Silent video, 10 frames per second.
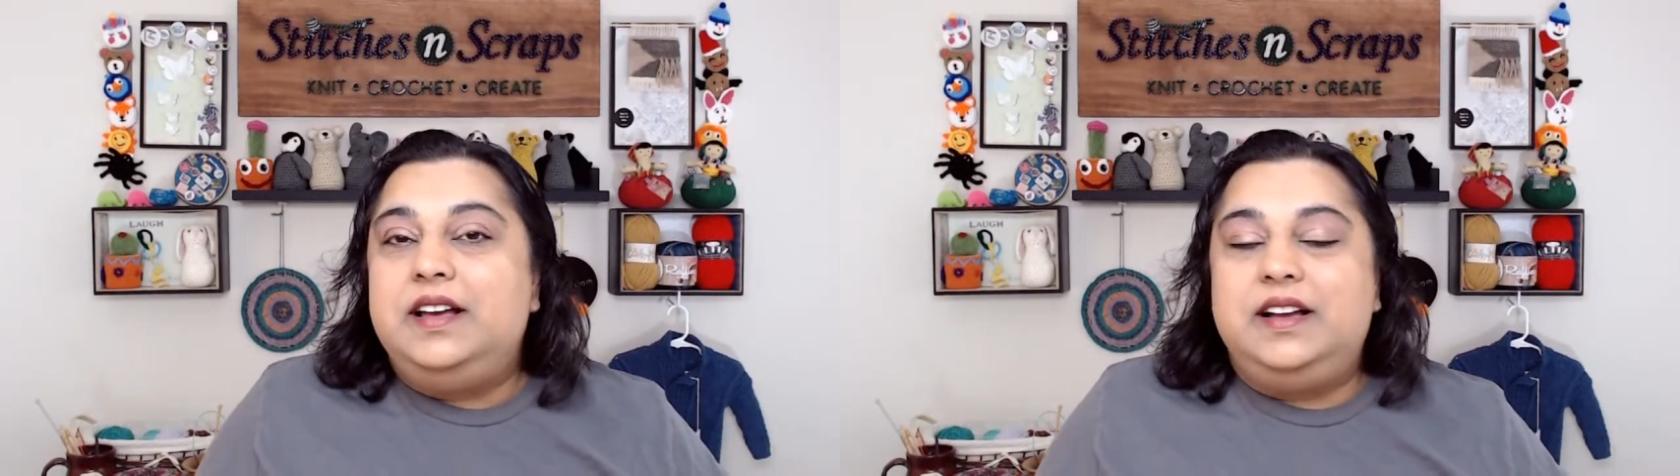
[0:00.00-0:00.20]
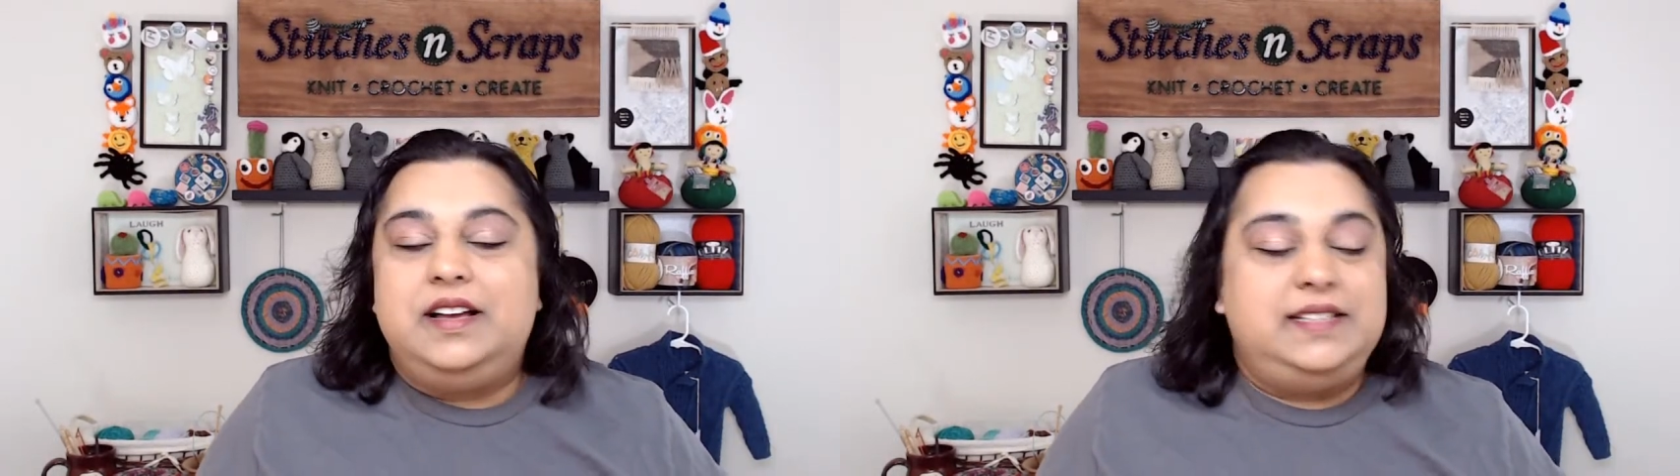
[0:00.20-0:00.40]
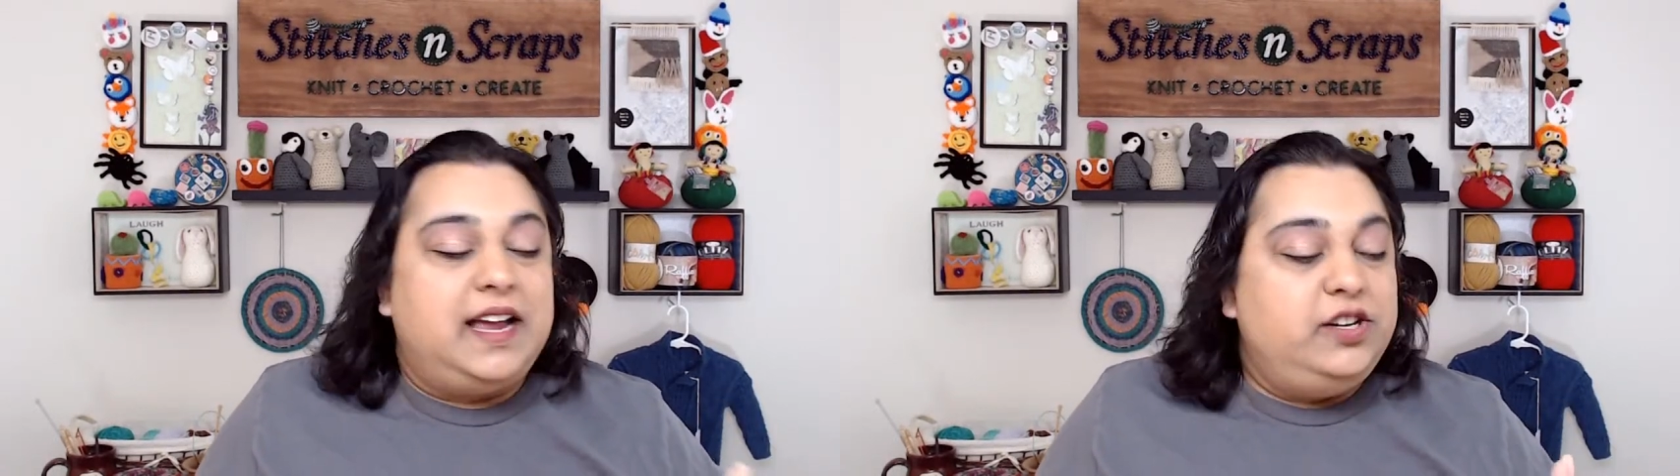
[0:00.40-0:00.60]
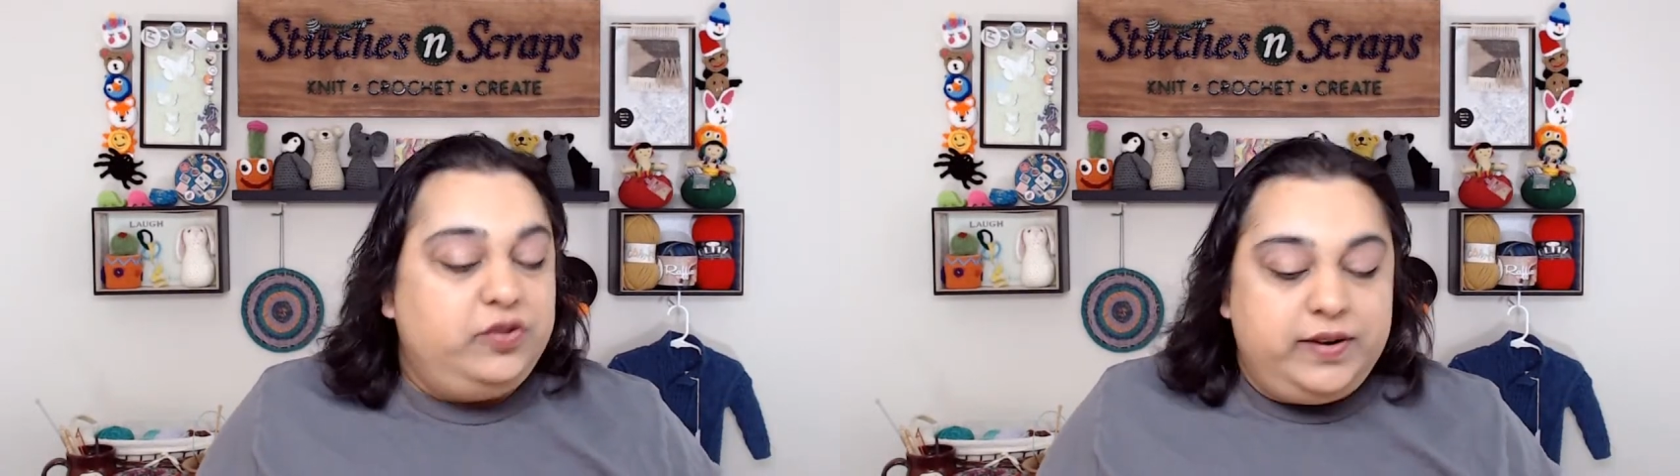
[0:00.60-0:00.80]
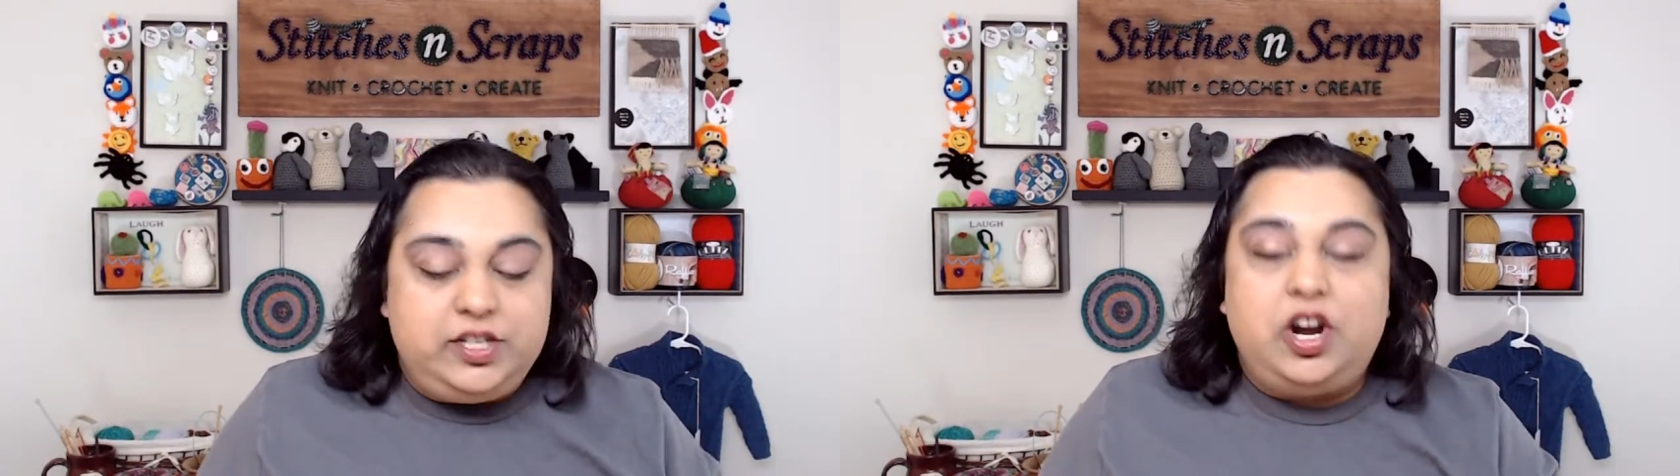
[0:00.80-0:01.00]
because I
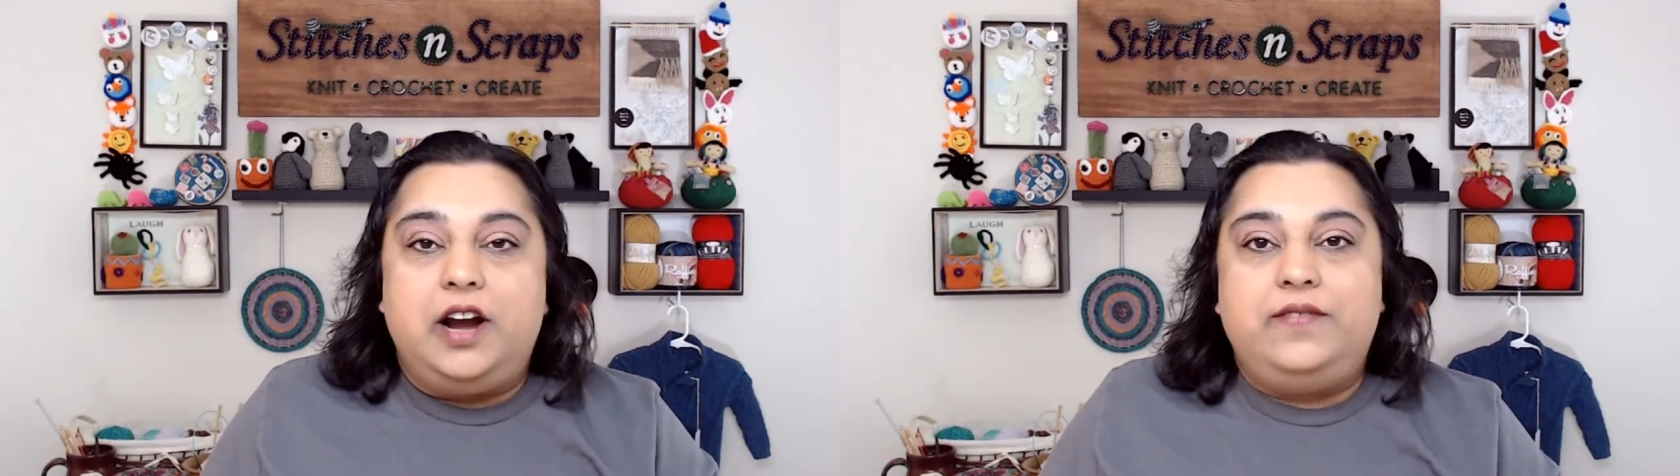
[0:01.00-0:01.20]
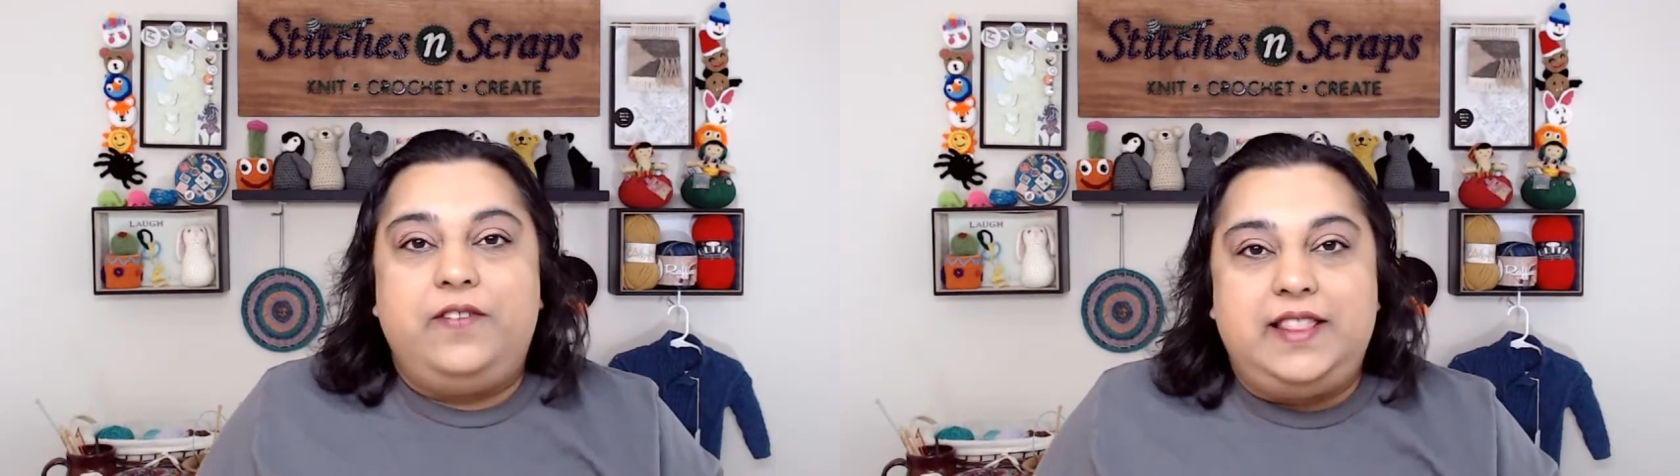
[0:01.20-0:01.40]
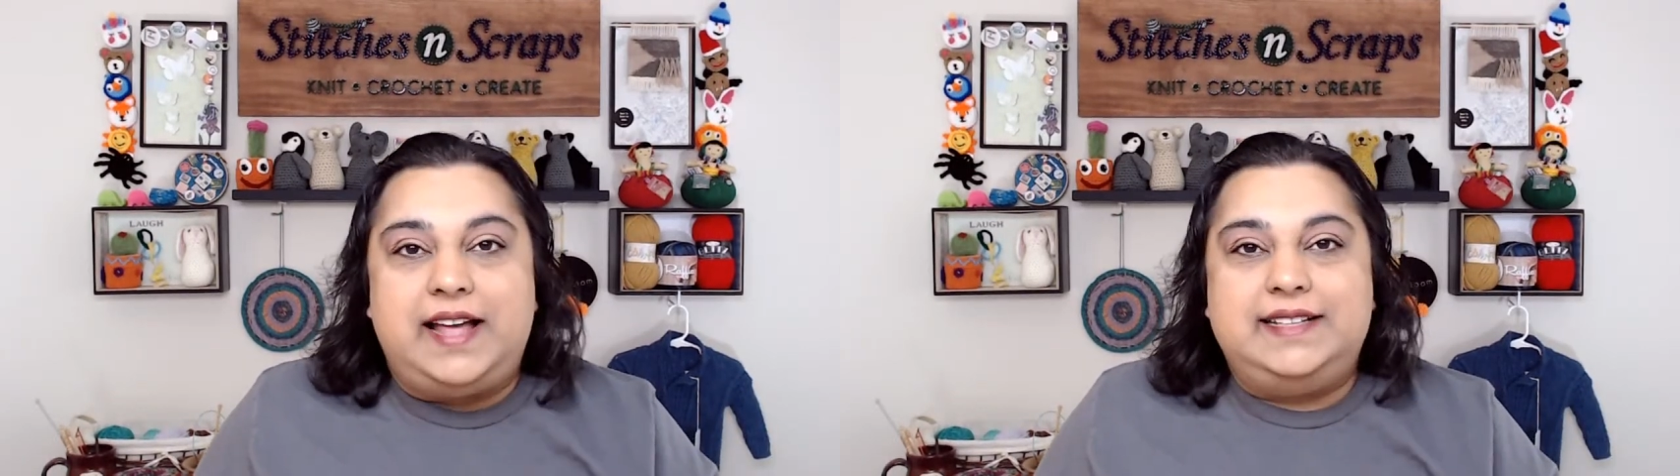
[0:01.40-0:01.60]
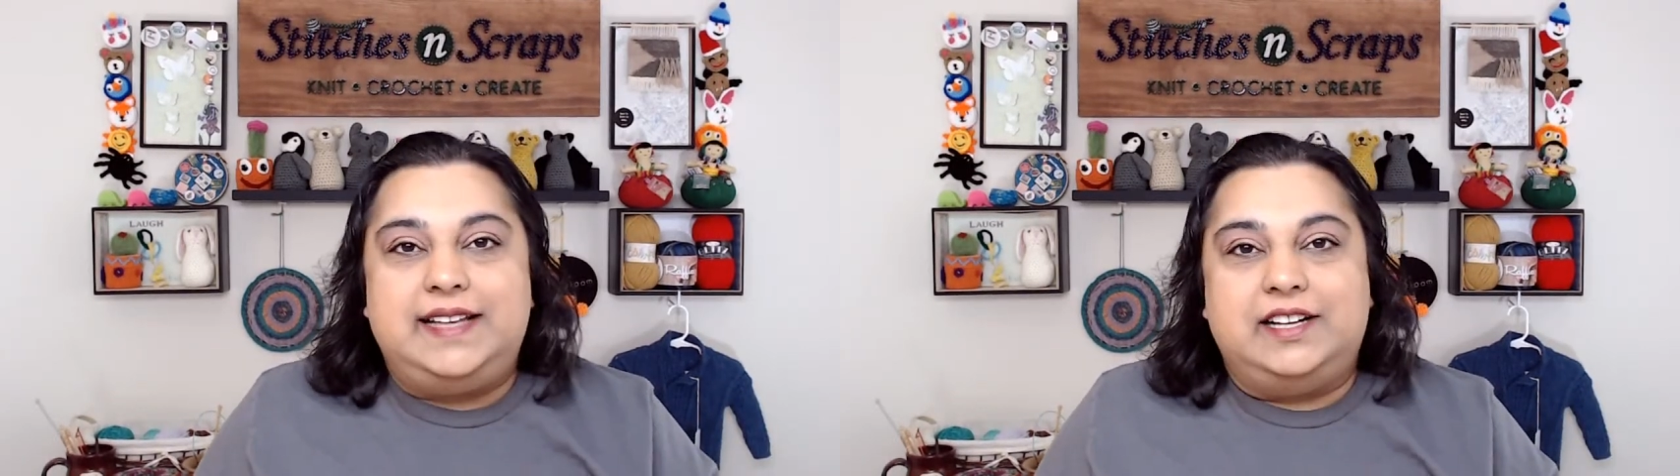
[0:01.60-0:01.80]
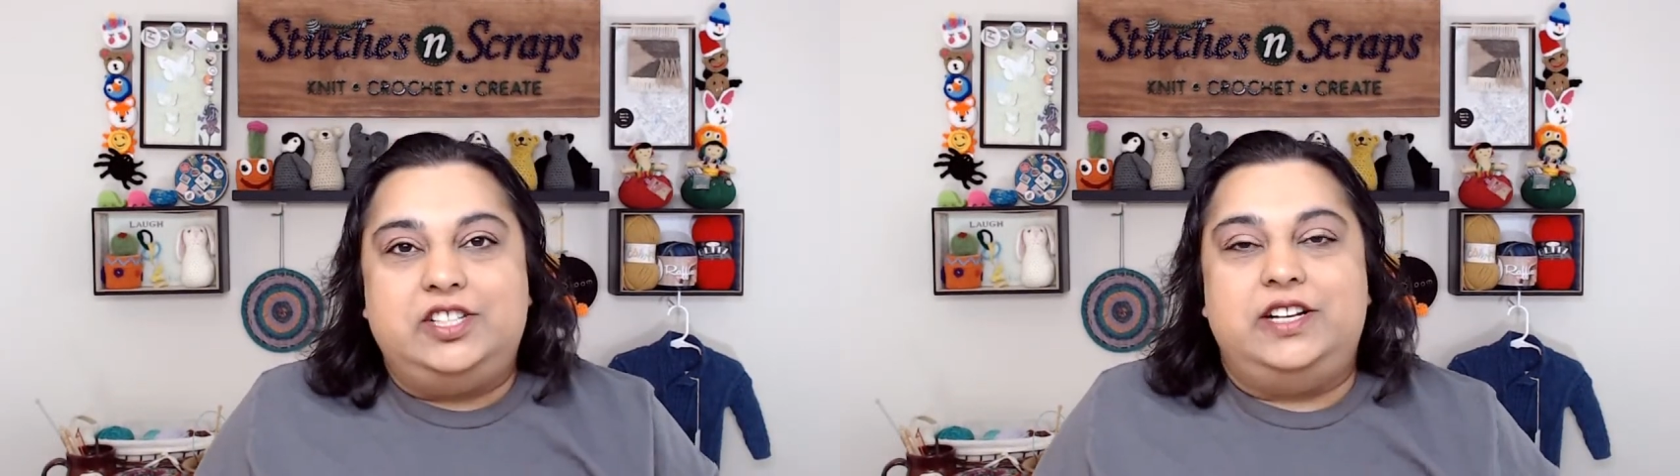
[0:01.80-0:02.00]
drew a chart for that
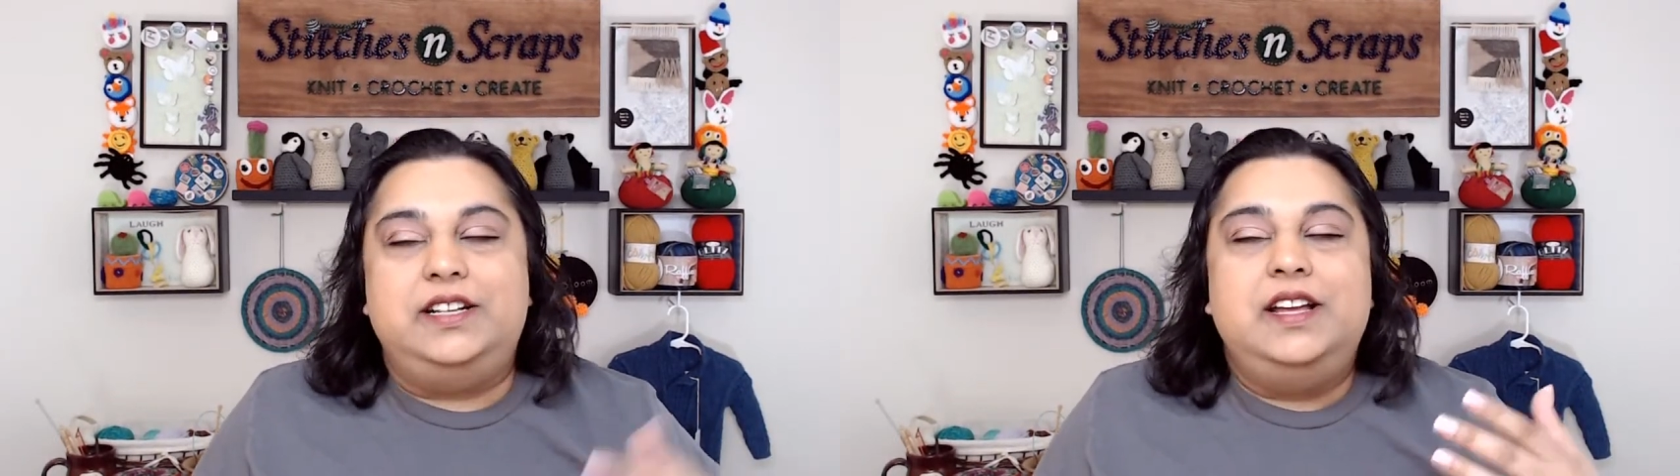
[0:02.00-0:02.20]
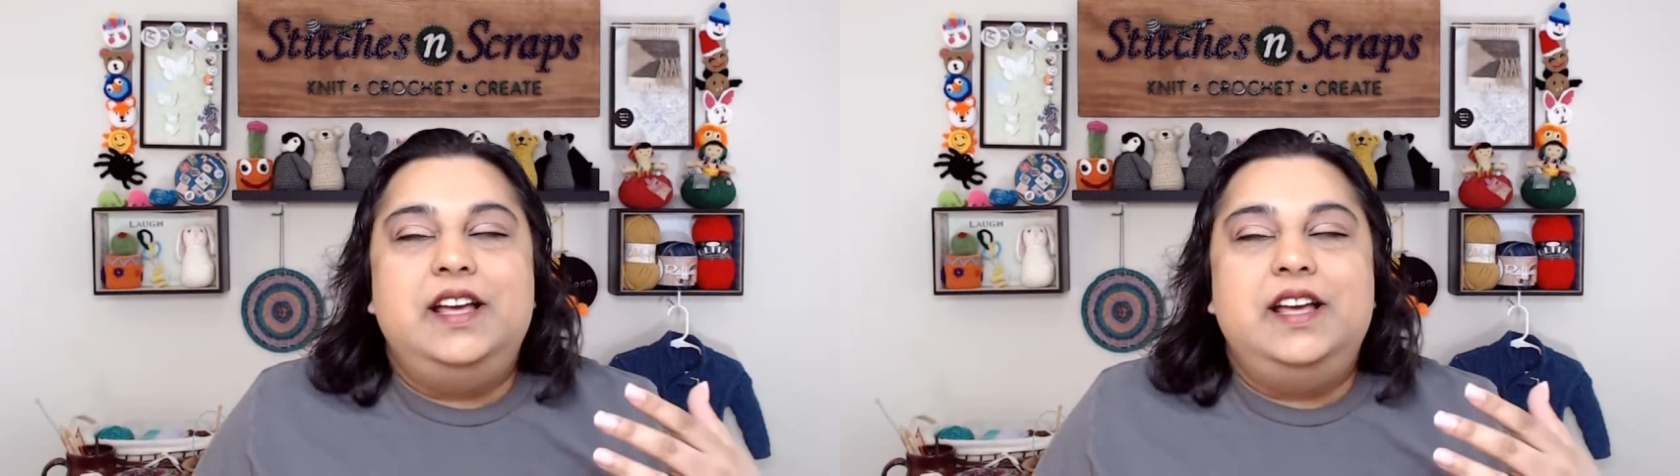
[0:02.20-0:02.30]
section.